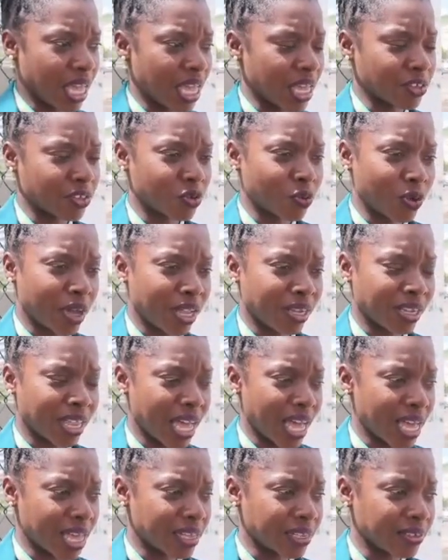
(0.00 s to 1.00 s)
as well
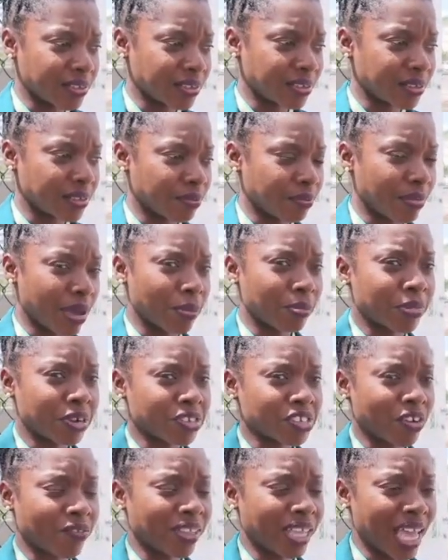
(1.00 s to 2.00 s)
as
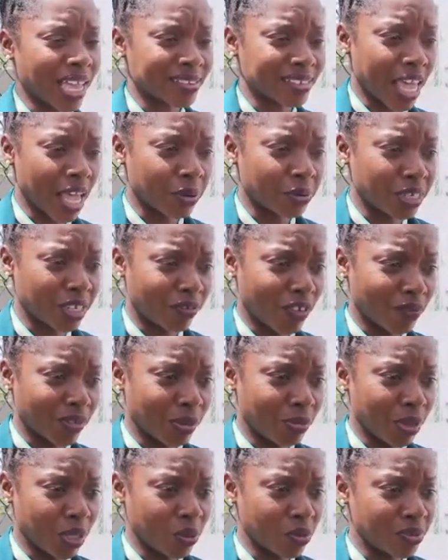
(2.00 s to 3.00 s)
members of the executive of
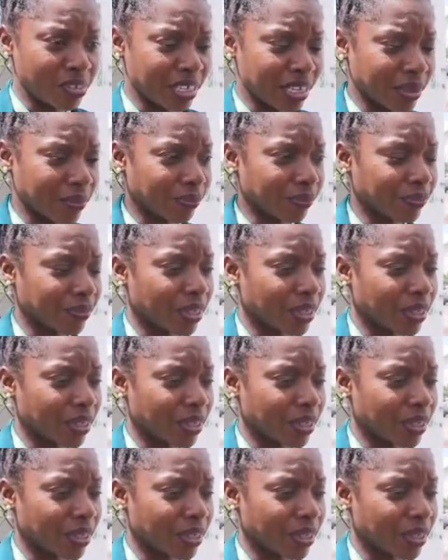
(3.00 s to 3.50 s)
the BUT,